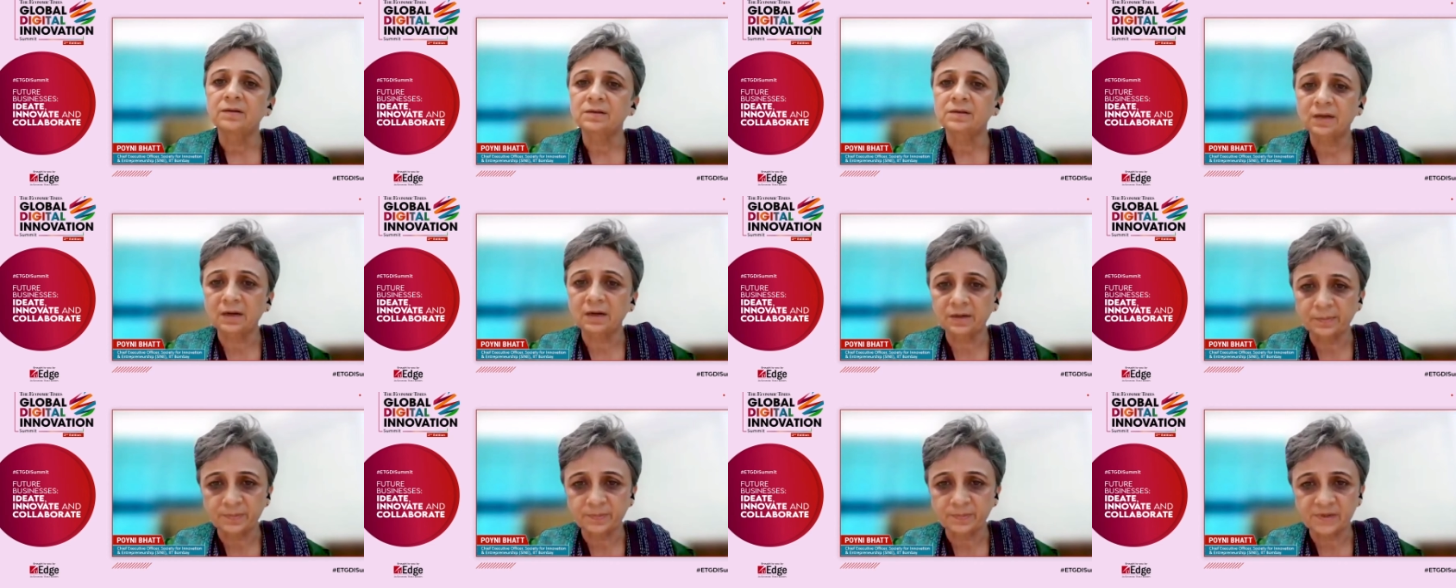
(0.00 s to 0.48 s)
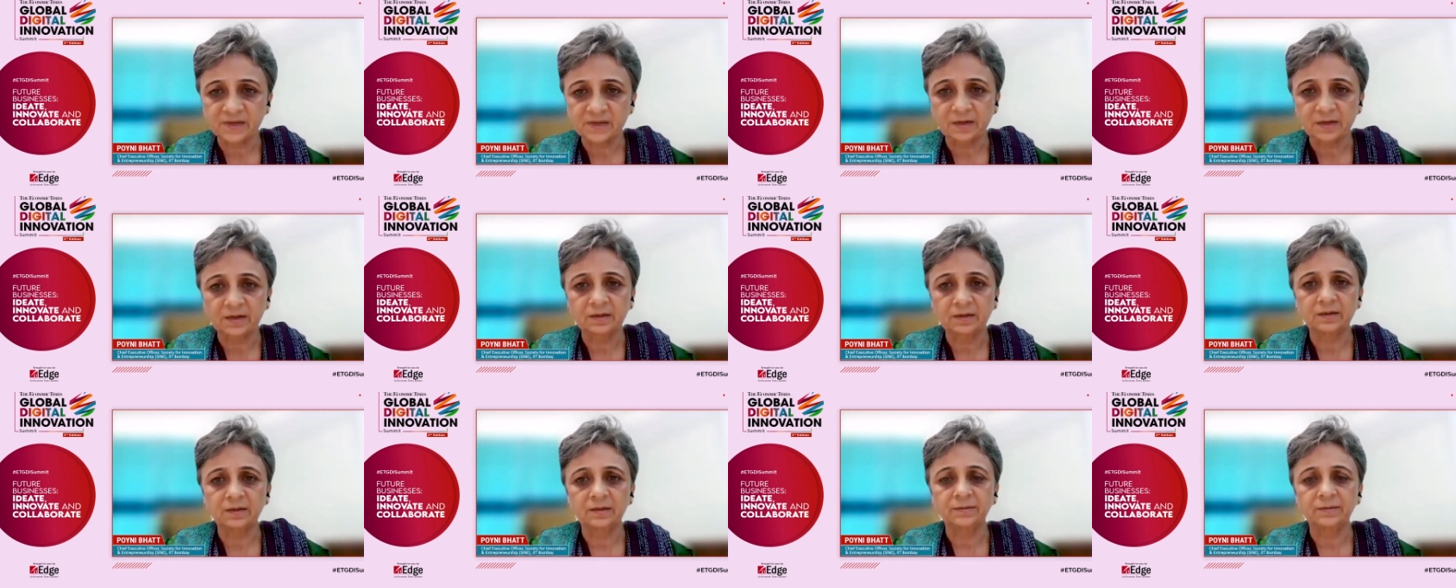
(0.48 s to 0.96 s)
startup
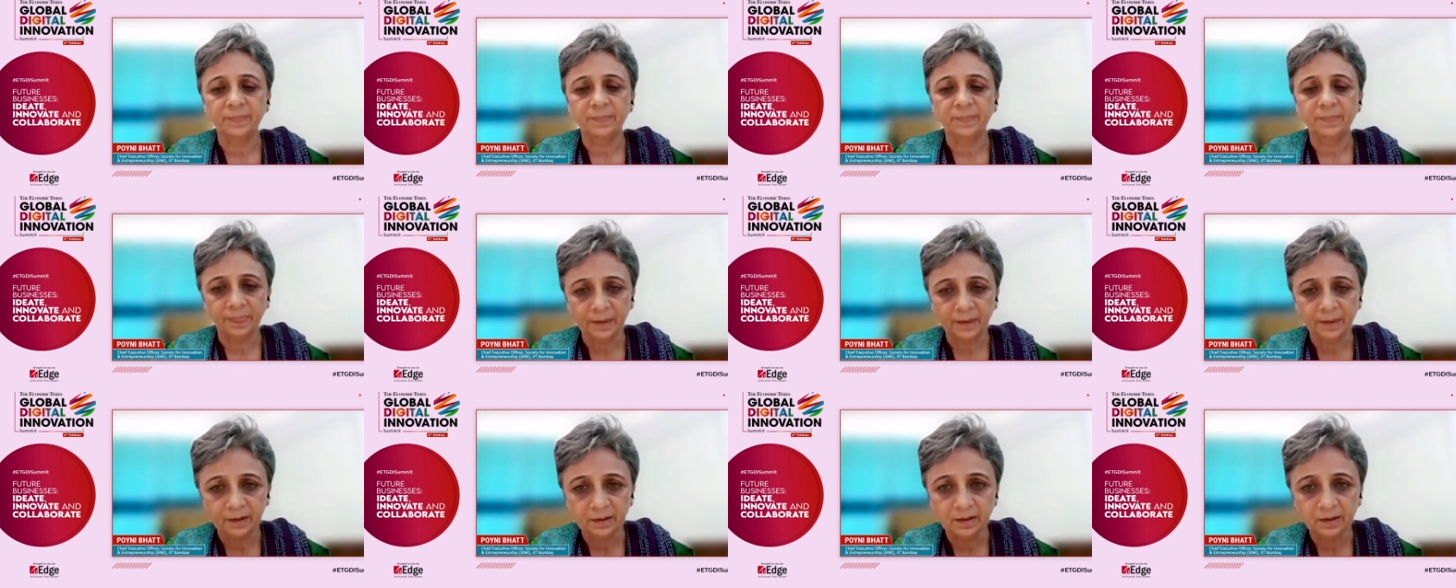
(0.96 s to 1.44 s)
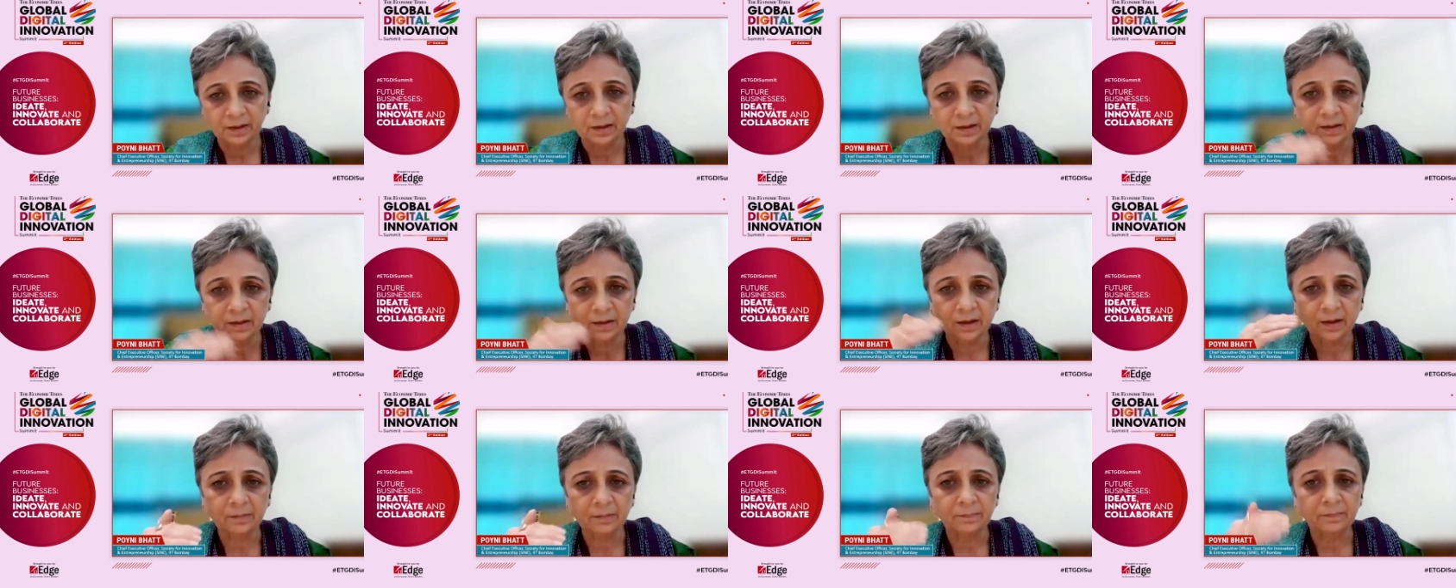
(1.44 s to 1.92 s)
cycle.
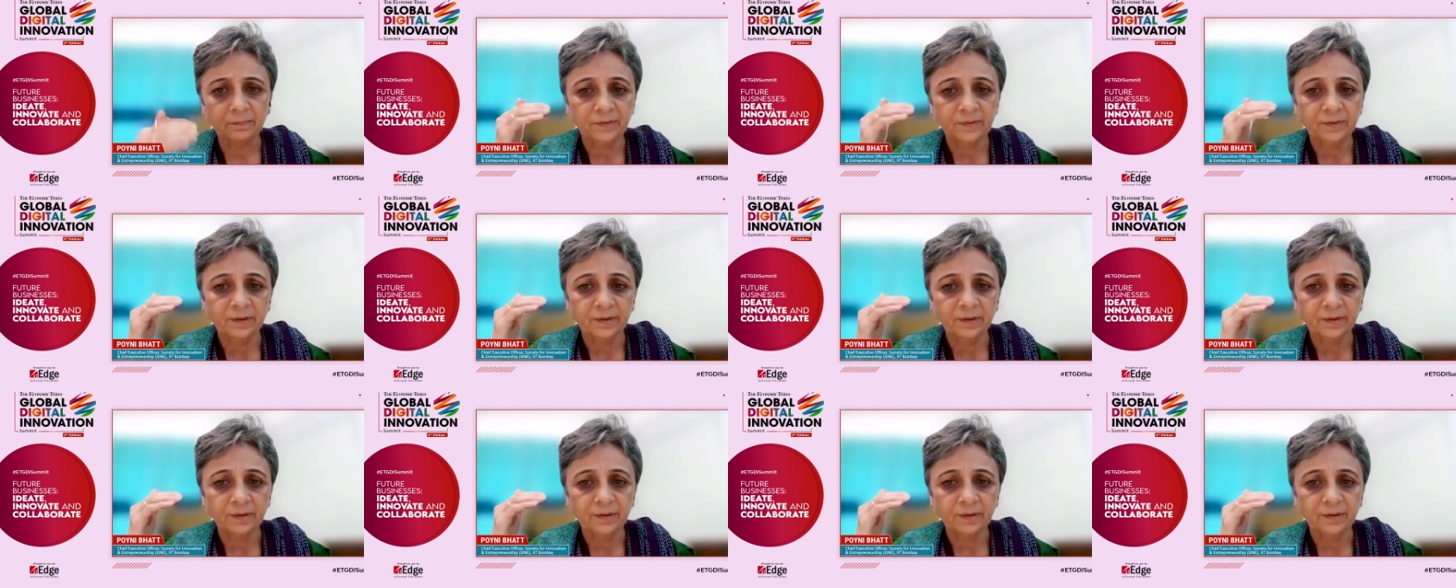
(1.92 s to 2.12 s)
Yeah,